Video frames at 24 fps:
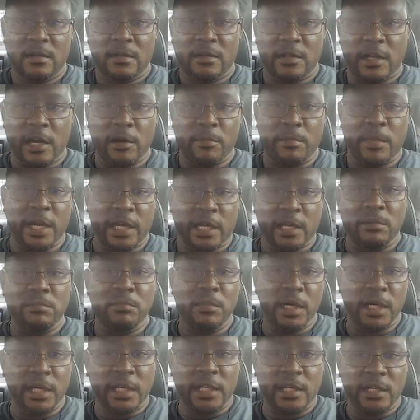they're making
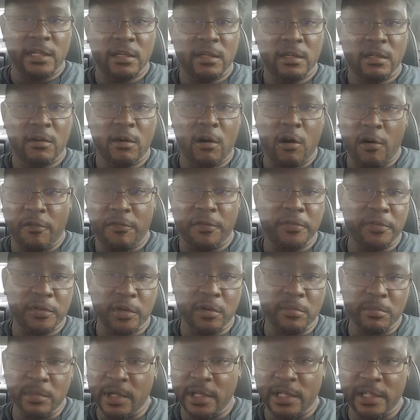money off of
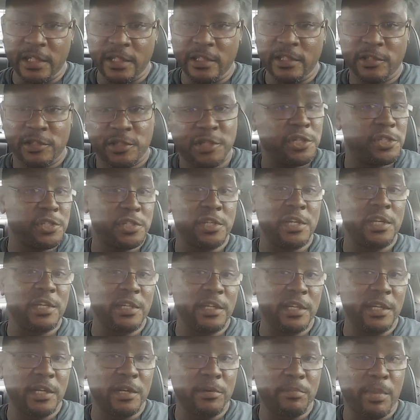your money just sitting
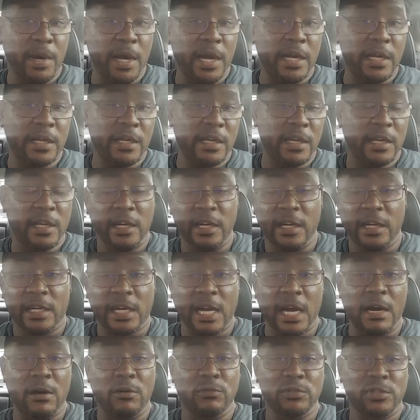in a bank in an
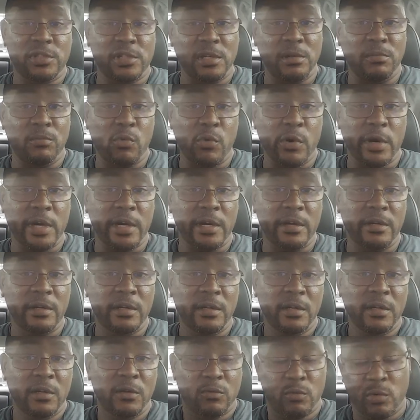account somewhere
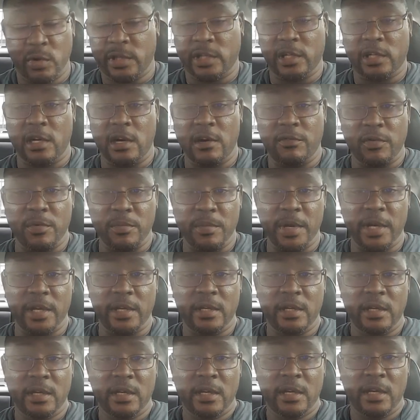with the government,
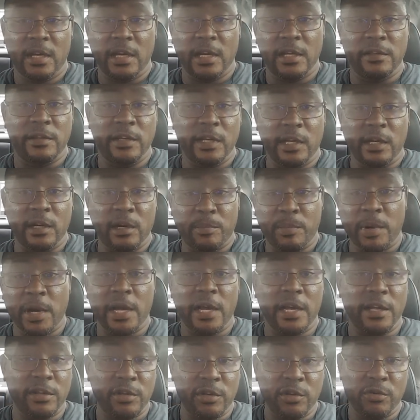and then are
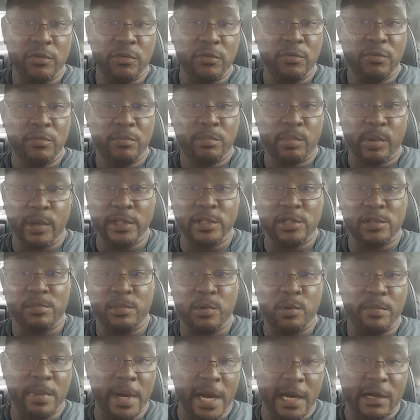paying you
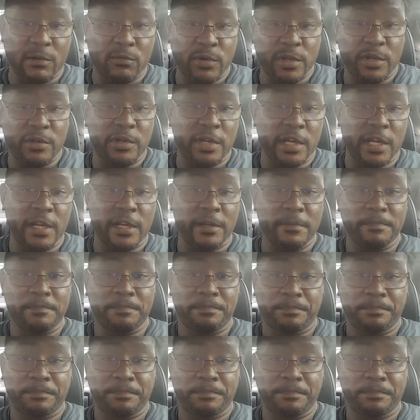principal back when you get it.